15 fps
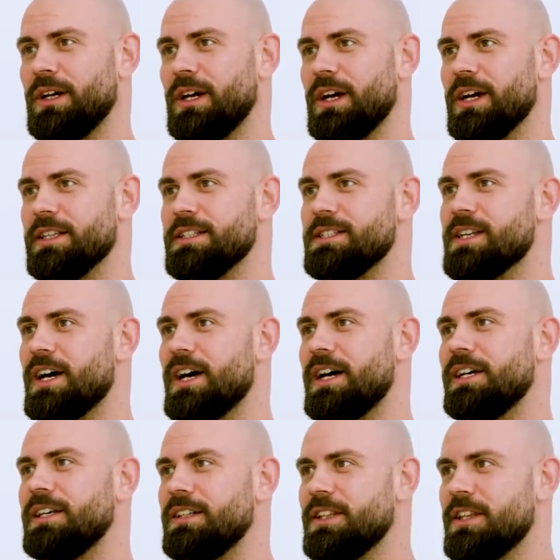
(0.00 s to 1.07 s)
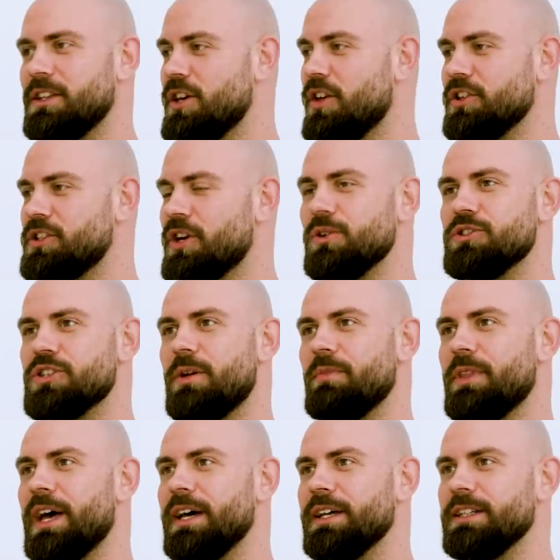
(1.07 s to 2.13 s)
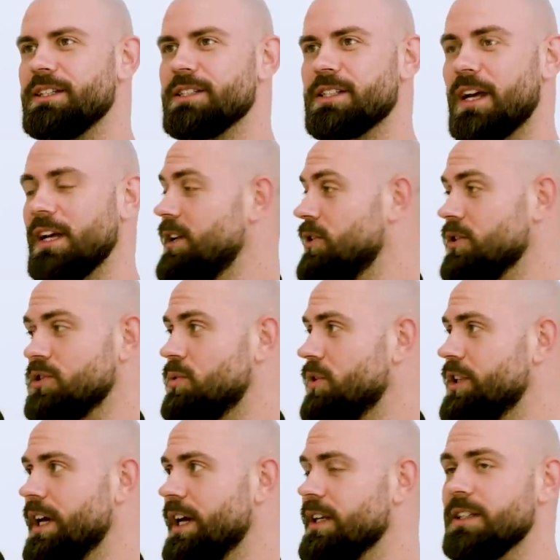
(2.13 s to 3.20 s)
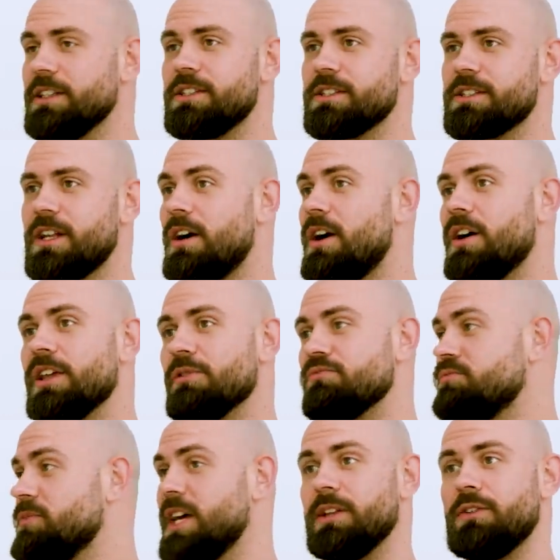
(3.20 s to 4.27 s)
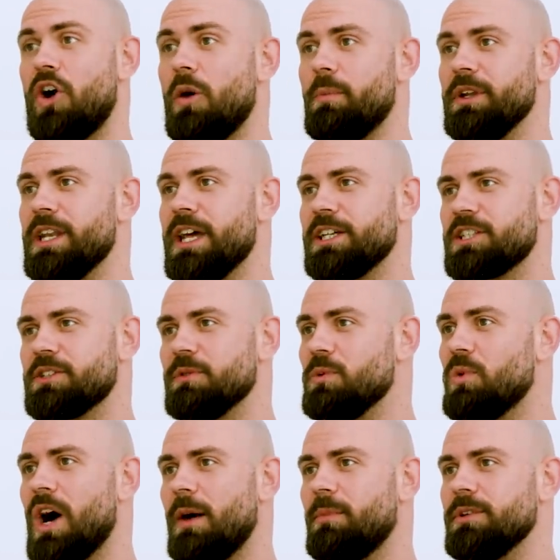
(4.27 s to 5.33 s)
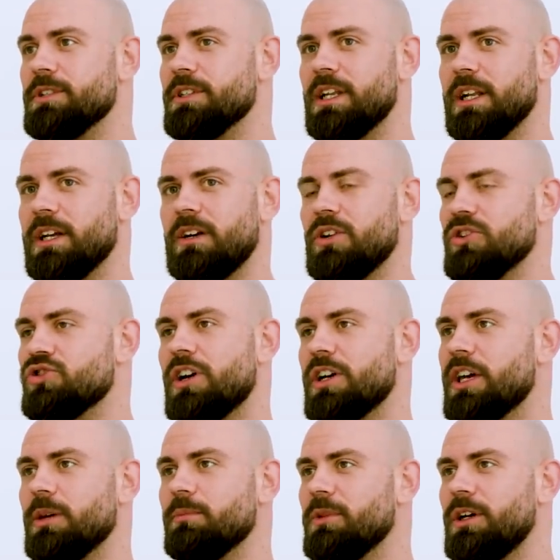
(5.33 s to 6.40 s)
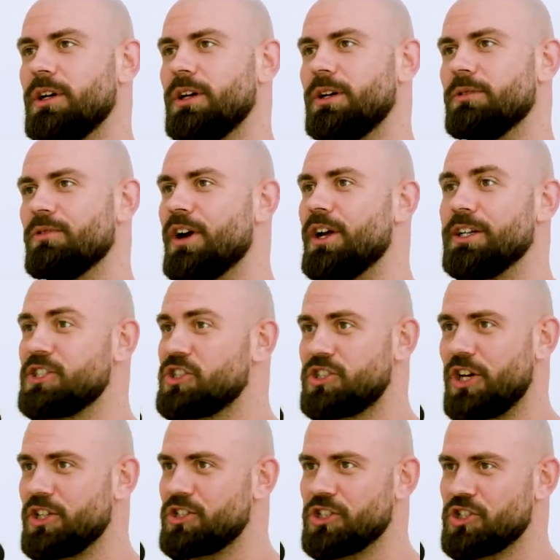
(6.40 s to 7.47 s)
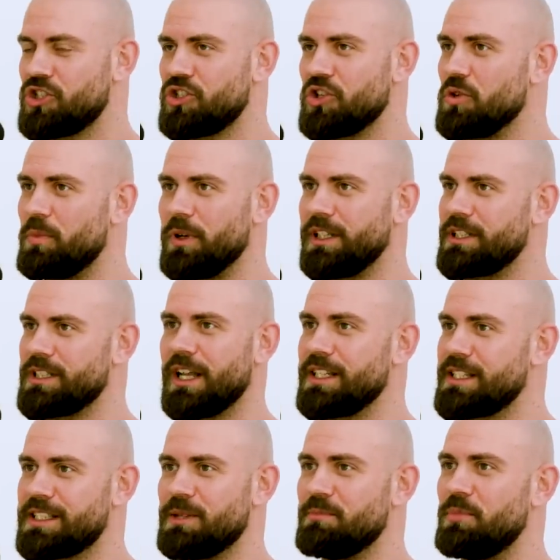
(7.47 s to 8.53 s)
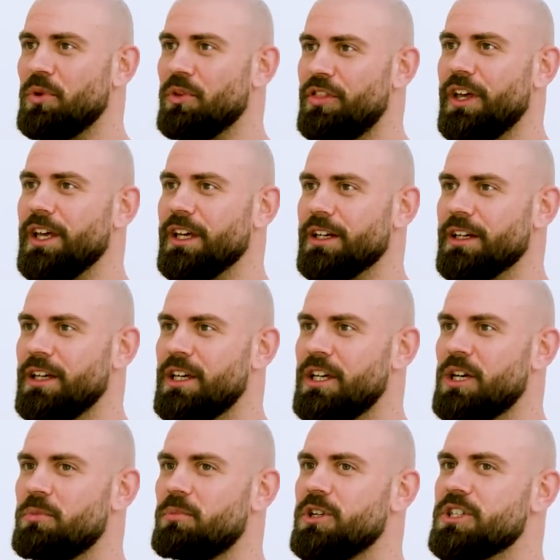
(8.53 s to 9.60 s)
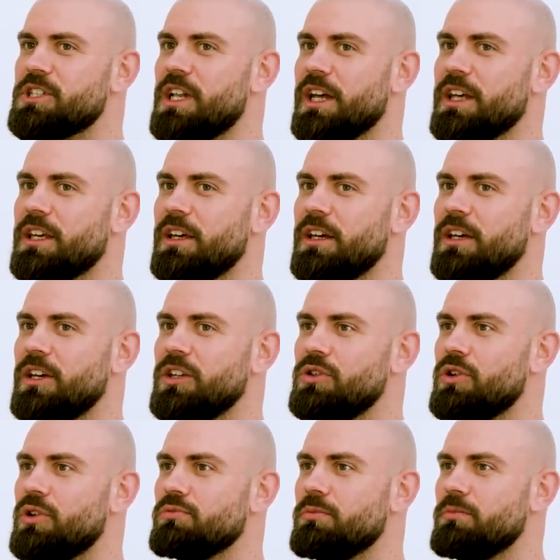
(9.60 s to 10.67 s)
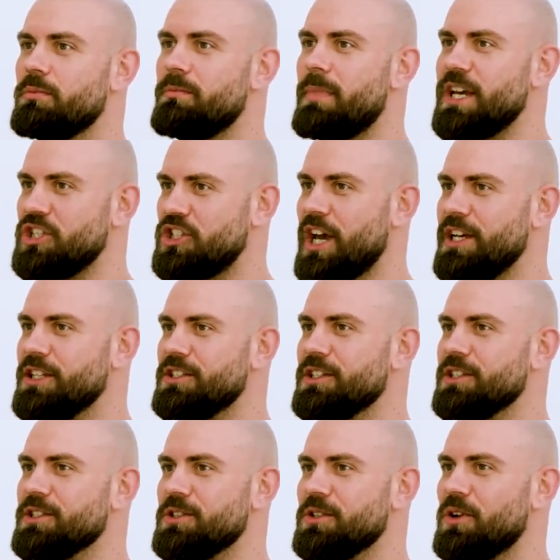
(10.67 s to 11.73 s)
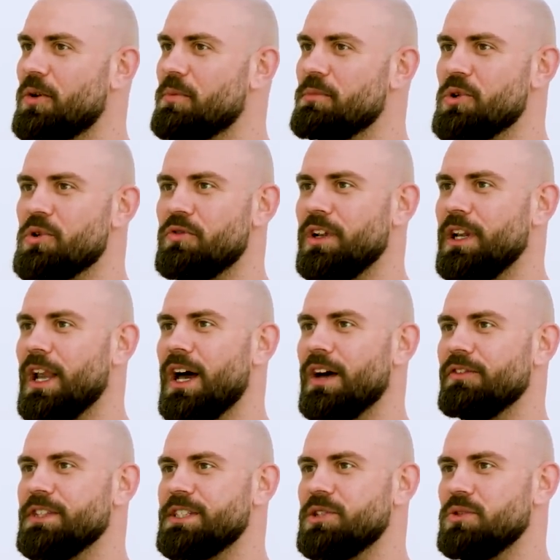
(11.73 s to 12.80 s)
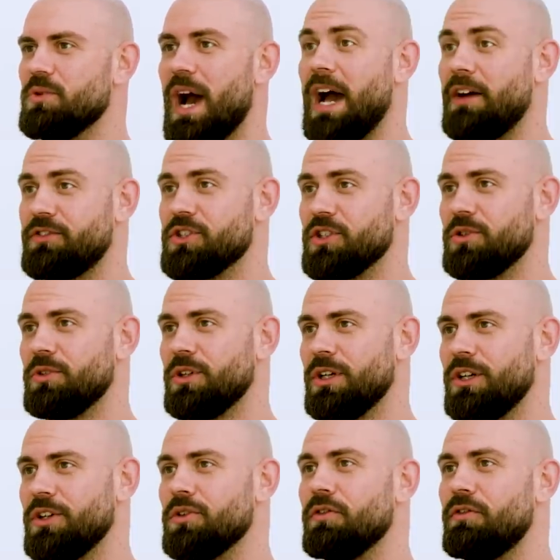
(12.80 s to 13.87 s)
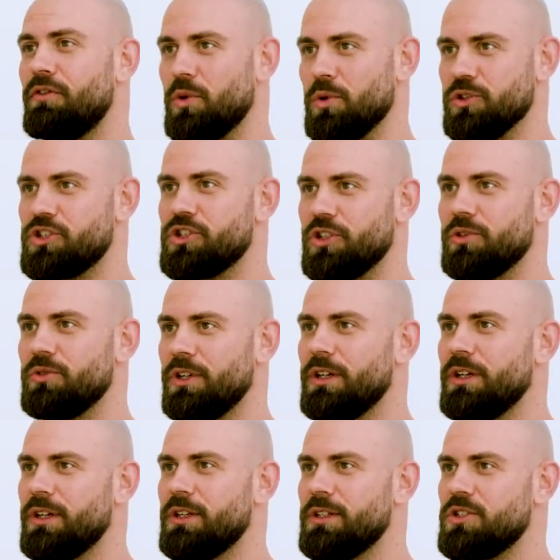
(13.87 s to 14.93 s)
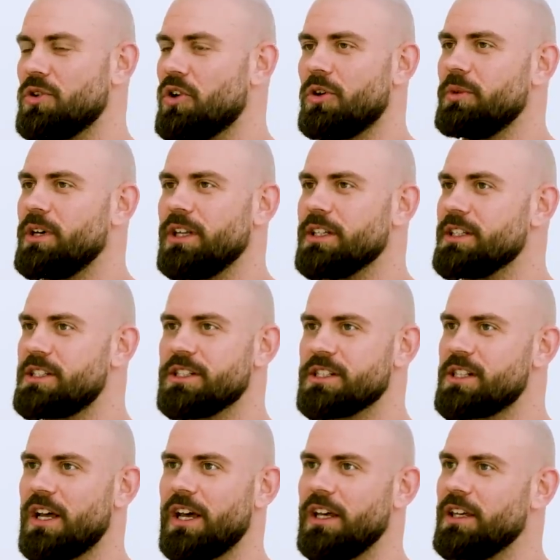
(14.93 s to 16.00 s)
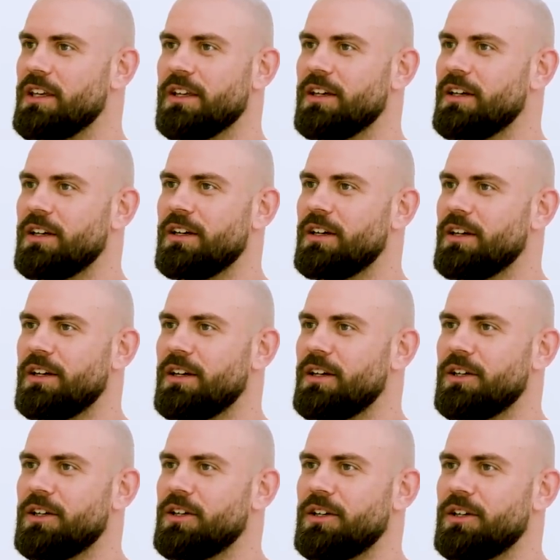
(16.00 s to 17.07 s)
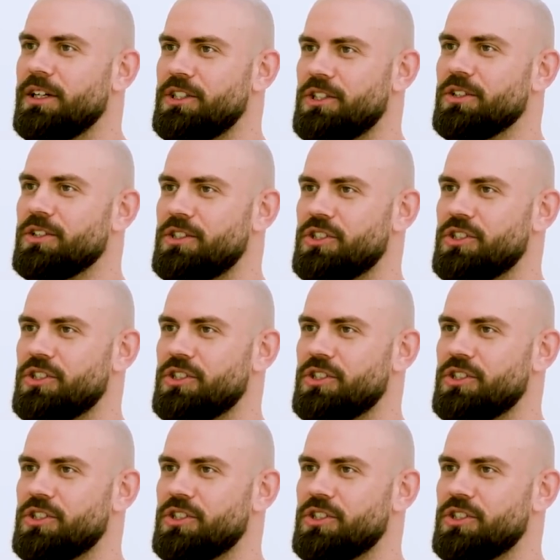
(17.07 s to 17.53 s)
And uh, then the other toad's up there. And he just like looks one day and he's just like, oh, they're, they're hopping next to me. What happened? And they're like, oh, a truck came. Right. And it's such a stupid, like, simple thing. But it's like, you don't make changes, you don't move in life until you have to, you're forced to. Do you know what I mean? It's just like you need something. It's just